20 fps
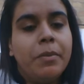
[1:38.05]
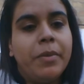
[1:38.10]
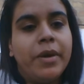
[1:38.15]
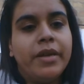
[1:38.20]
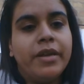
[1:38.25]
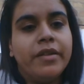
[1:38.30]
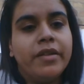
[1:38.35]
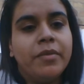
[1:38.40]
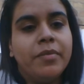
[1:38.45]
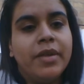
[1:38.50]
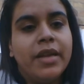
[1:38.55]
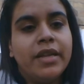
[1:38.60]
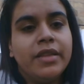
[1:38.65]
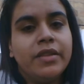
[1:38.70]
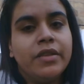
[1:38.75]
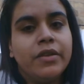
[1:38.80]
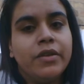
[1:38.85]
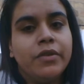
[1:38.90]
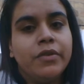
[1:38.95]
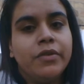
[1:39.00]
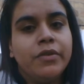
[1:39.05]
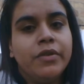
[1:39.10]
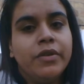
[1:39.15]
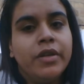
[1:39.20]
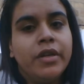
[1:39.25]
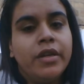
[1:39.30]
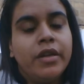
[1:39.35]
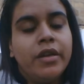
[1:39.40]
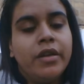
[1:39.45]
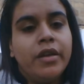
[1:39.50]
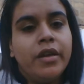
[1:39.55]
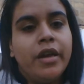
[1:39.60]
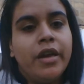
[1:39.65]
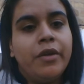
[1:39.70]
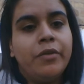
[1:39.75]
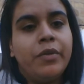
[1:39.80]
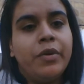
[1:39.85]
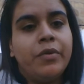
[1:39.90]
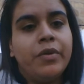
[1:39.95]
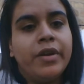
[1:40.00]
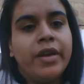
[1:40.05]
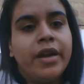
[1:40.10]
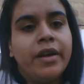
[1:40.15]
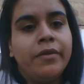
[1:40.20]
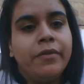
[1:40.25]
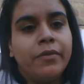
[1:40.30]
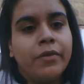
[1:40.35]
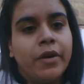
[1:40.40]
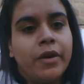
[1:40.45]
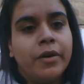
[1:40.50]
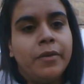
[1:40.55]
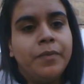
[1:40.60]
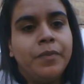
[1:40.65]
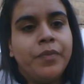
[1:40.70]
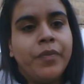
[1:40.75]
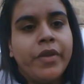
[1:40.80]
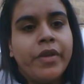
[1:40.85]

minus a plateau, and we would have raw.